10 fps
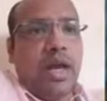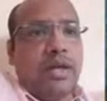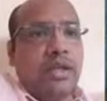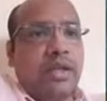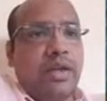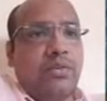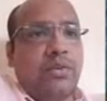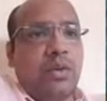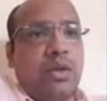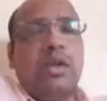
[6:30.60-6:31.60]
and the
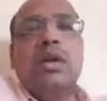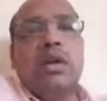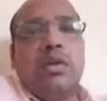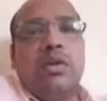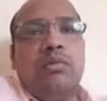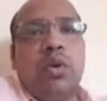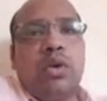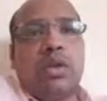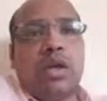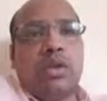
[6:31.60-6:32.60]
left one
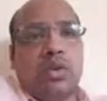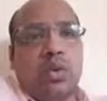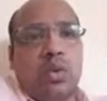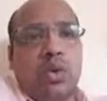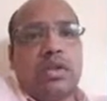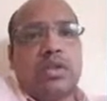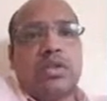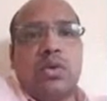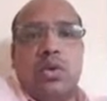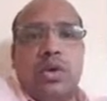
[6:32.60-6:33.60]
both are the
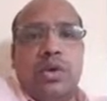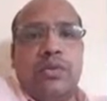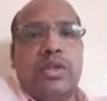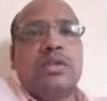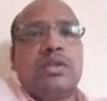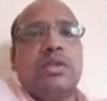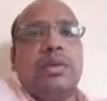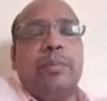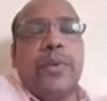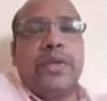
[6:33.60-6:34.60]
rollers over which
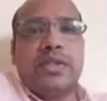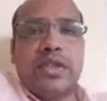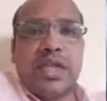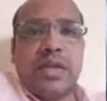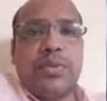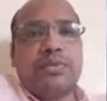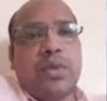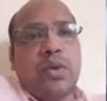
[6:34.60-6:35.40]
punch tape